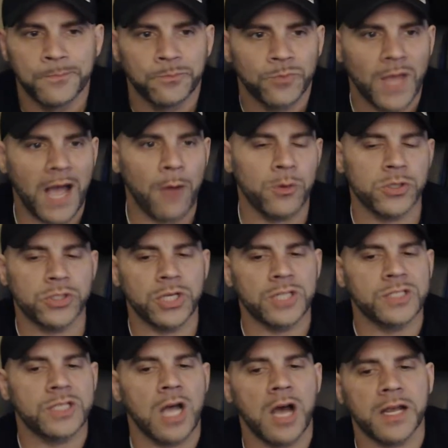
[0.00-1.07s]
I was
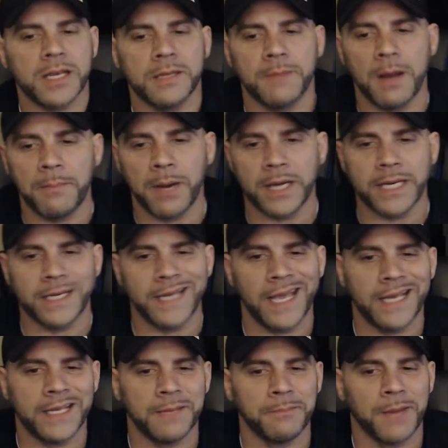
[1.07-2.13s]
just talking to my buddy
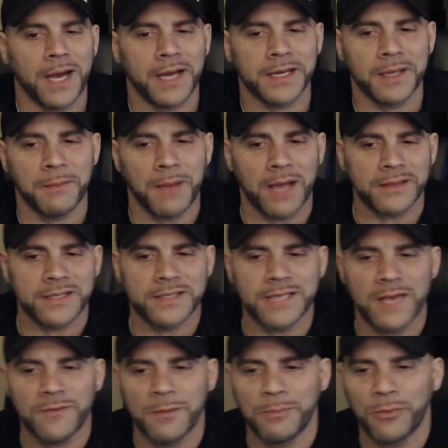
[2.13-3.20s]
Nate Embody about the
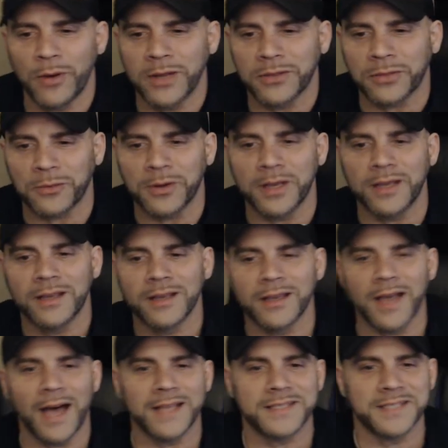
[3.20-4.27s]
7.3
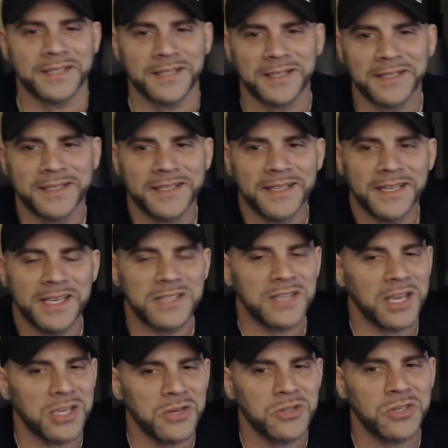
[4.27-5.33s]
Godzilla. He's
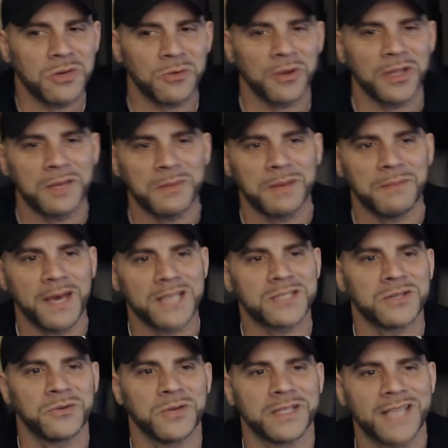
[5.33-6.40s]
like, you should really be
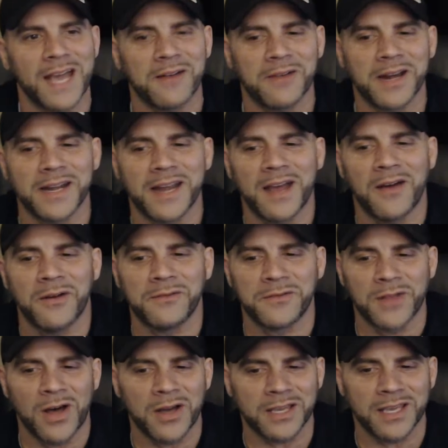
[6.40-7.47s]
messing with that right now and
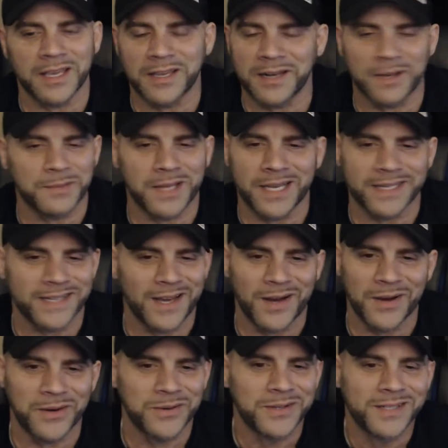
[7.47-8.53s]
vlogging it. I'm like,
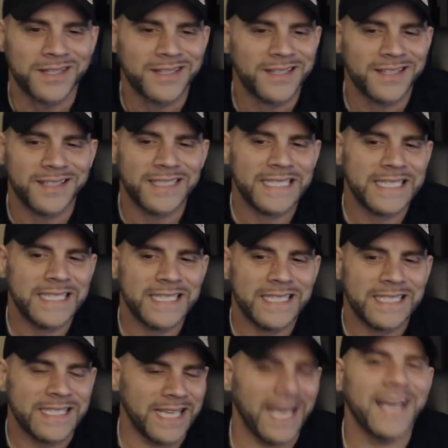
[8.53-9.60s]
no,
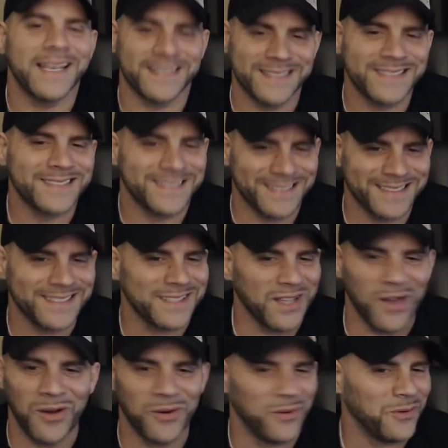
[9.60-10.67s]
yes,
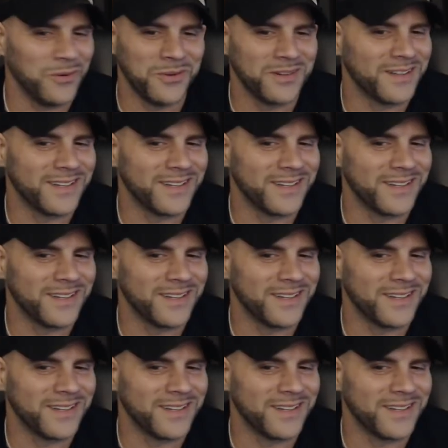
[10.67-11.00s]
no.